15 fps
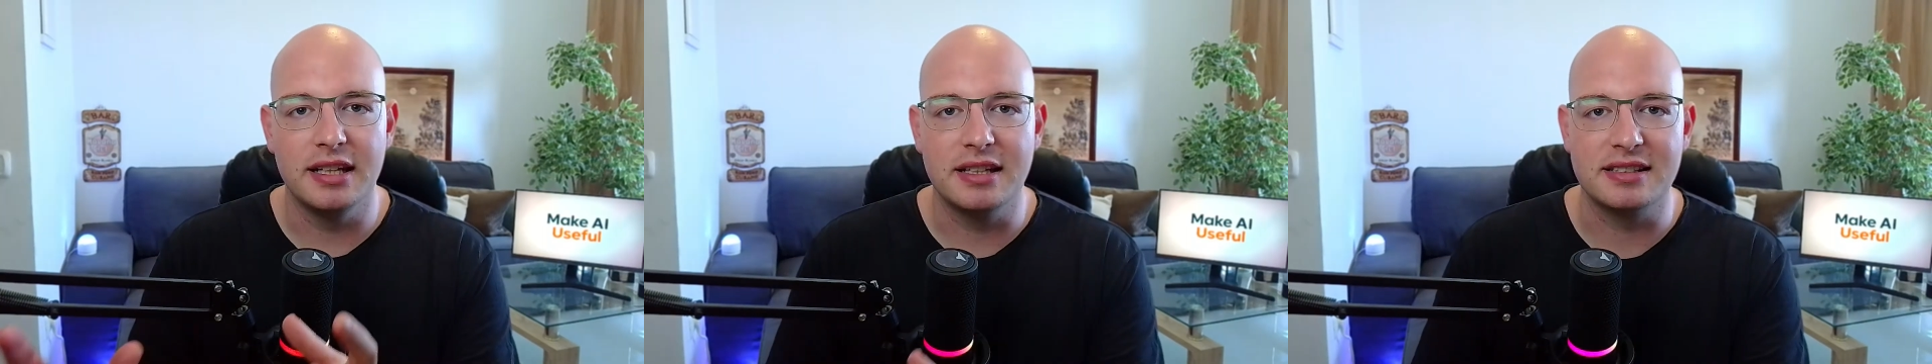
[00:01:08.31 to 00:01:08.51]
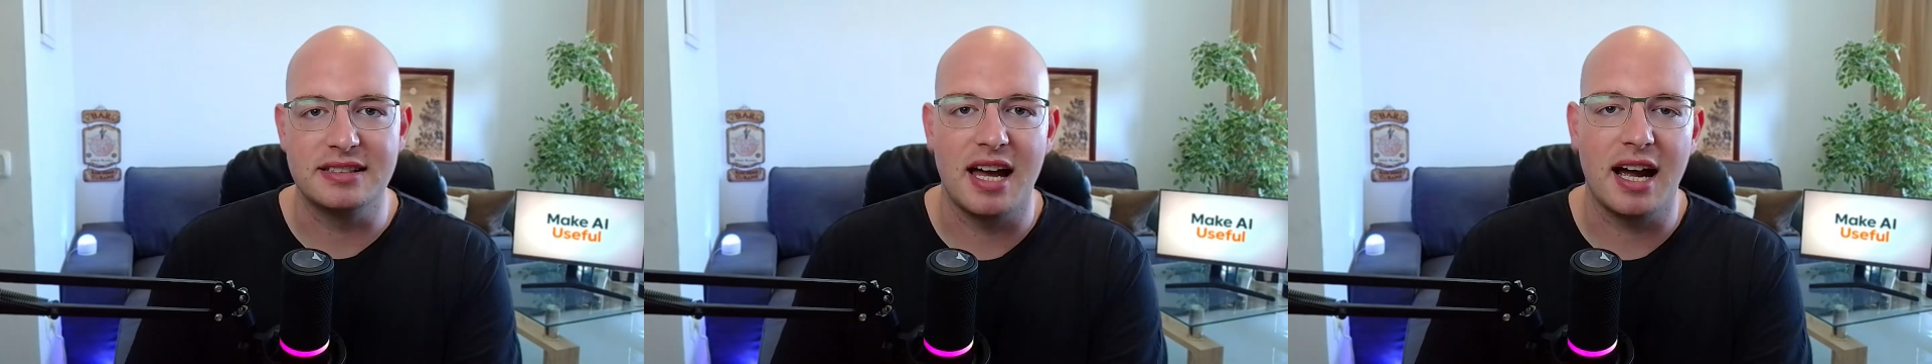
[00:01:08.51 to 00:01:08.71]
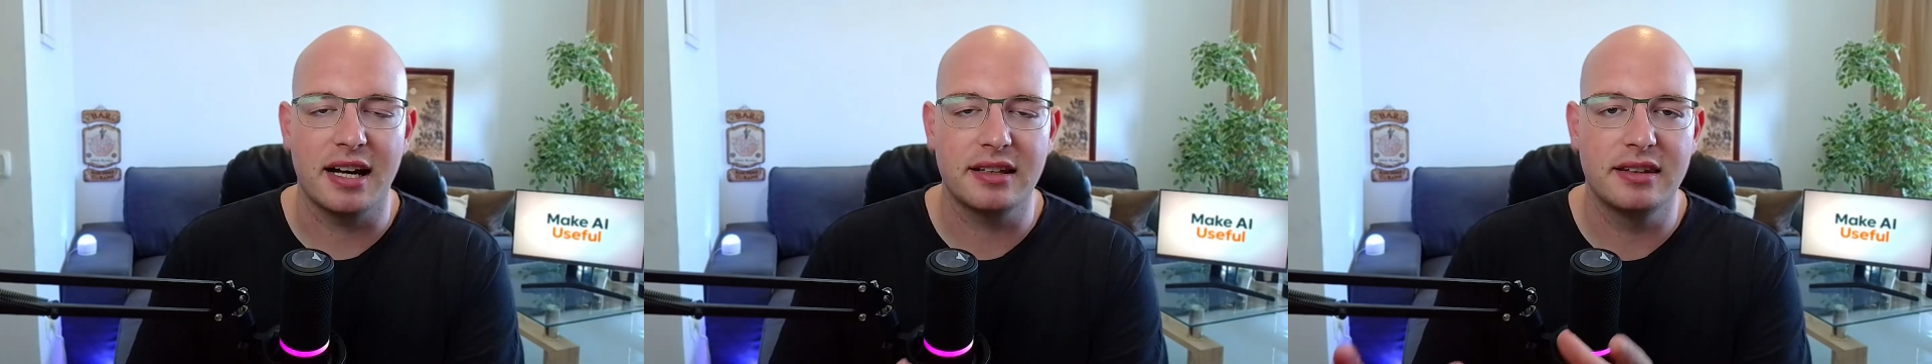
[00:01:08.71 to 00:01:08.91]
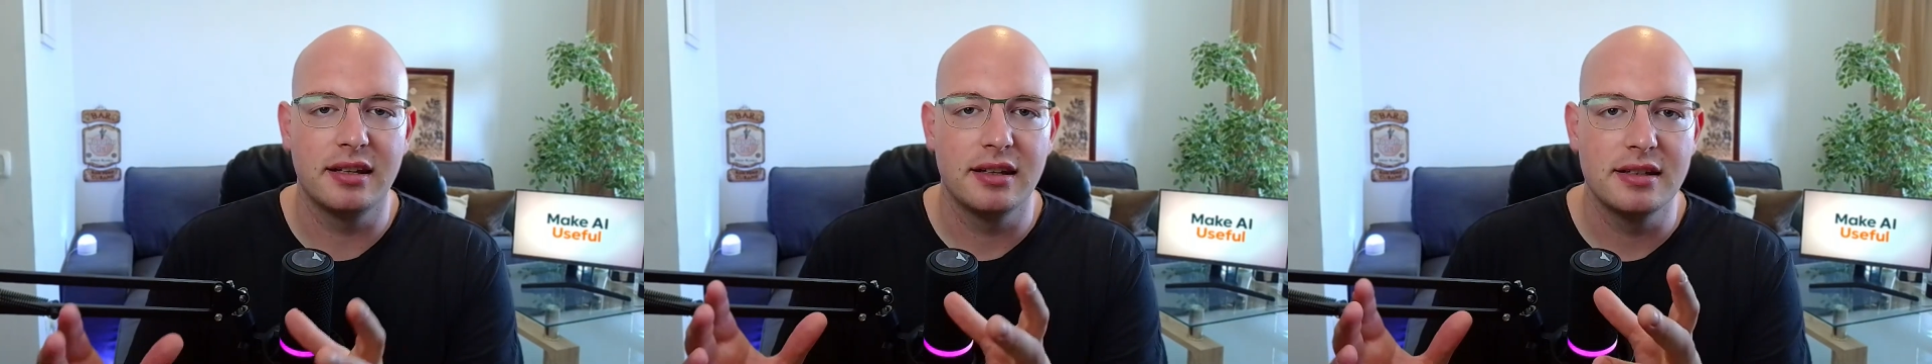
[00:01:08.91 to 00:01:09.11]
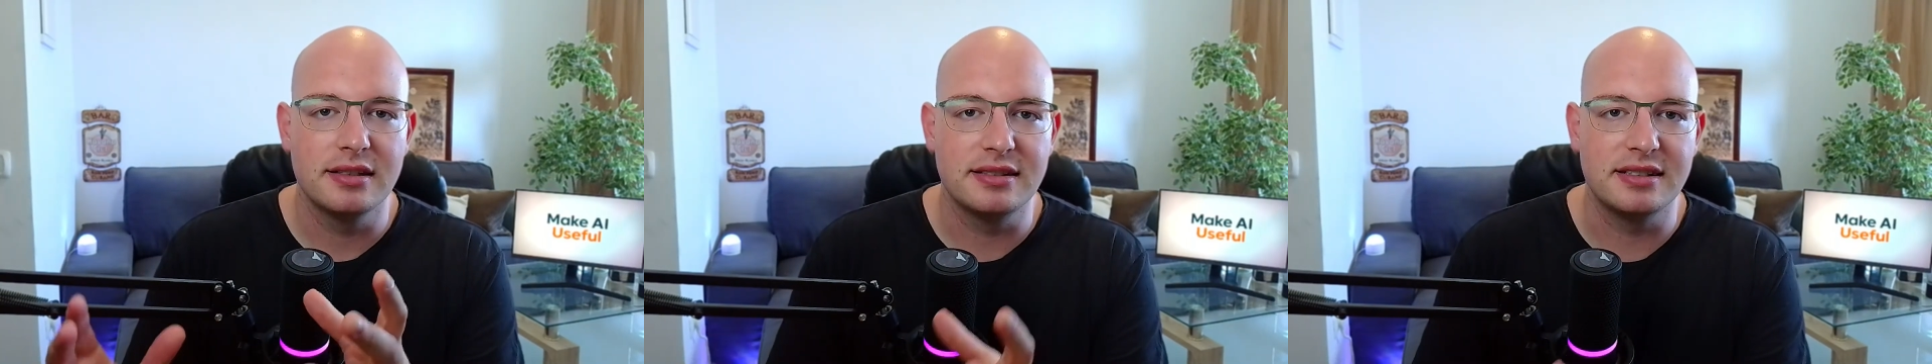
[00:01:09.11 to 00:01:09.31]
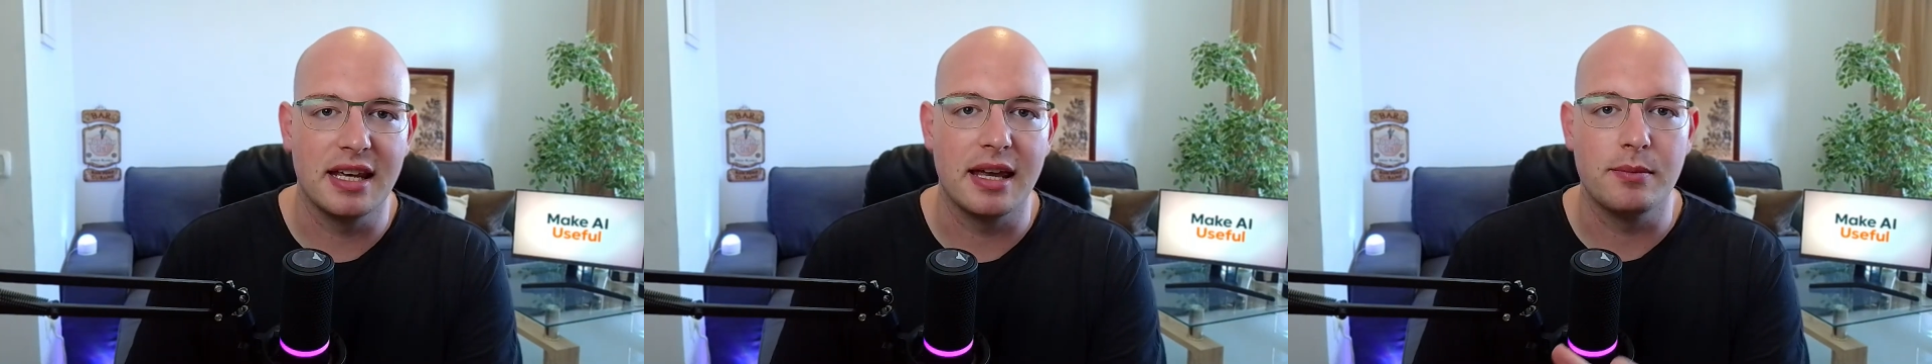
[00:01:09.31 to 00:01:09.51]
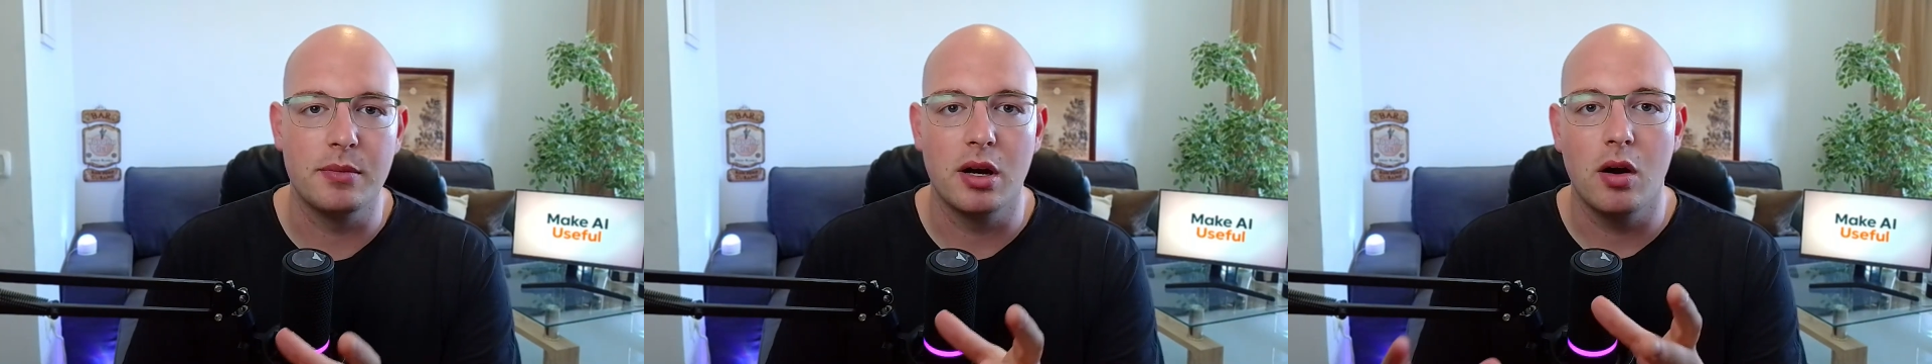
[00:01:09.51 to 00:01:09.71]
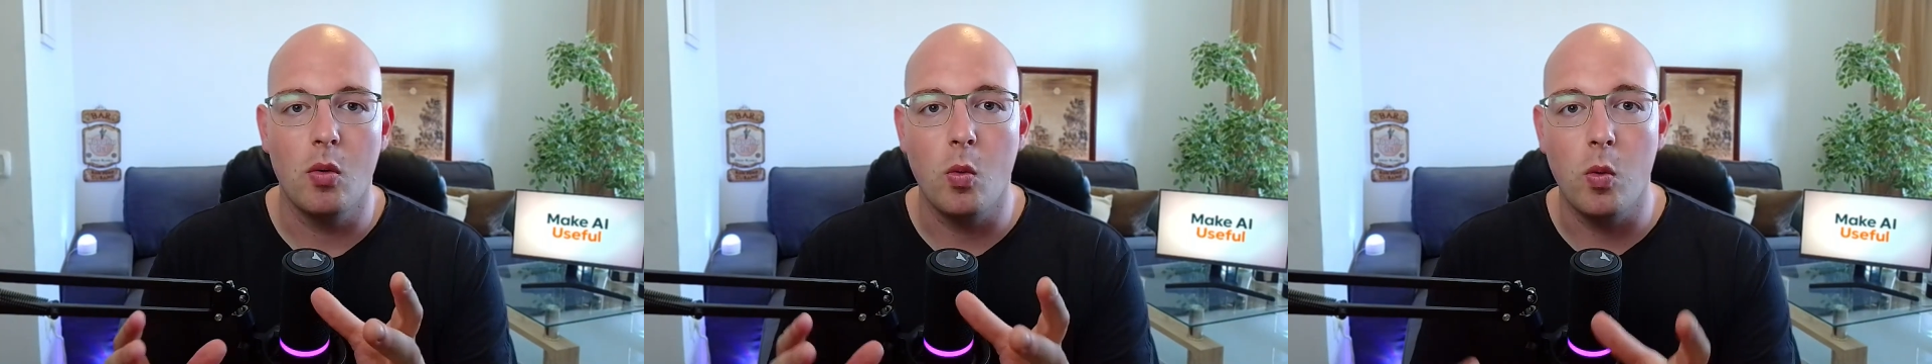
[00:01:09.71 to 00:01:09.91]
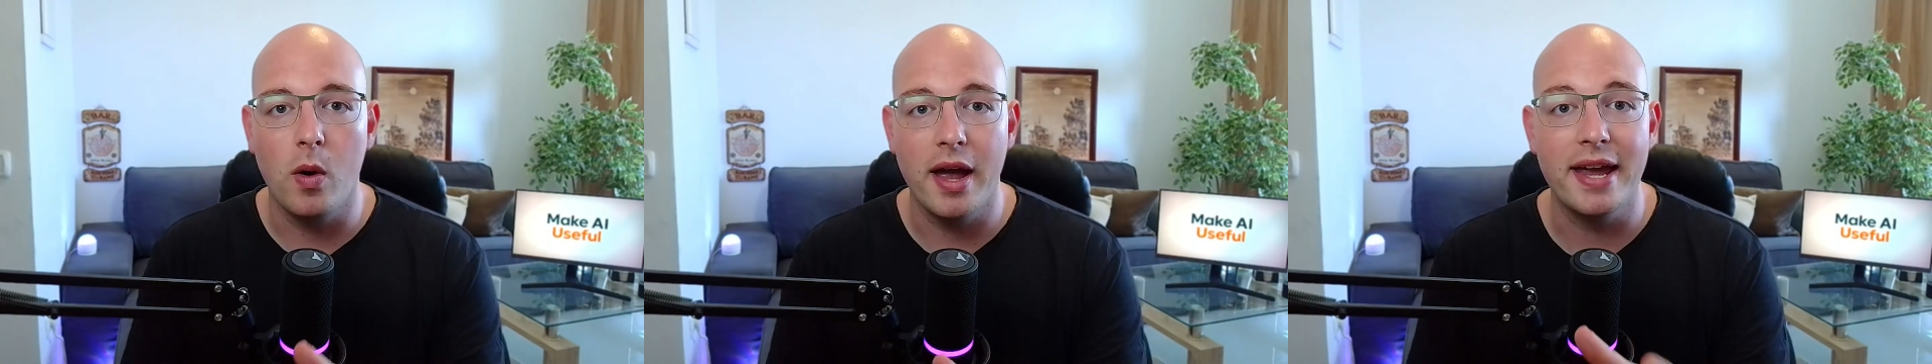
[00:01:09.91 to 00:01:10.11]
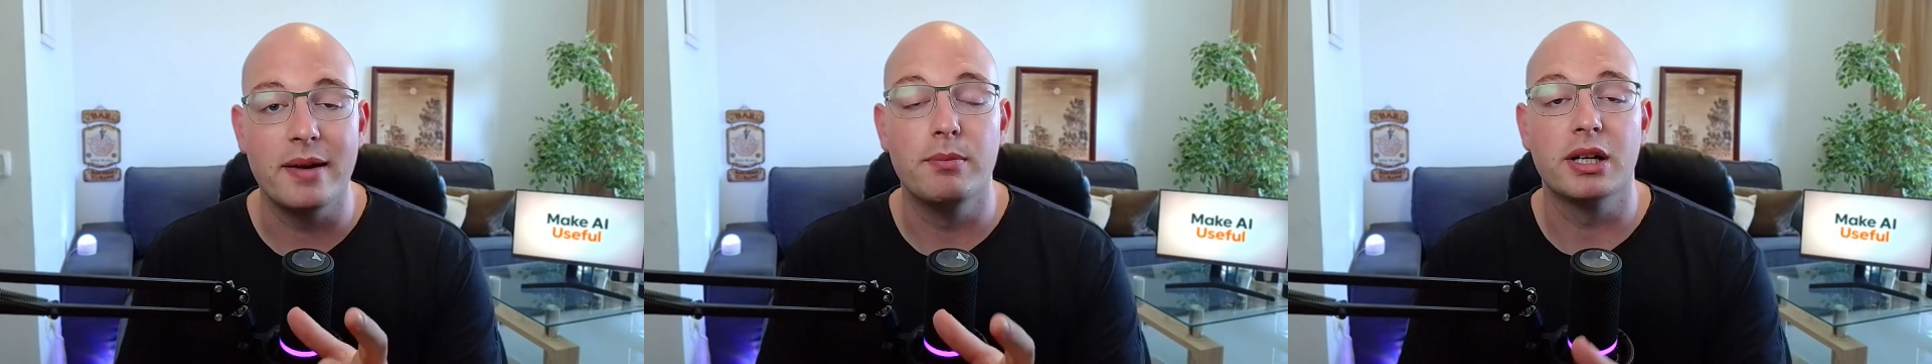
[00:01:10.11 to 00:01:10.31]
exact same way,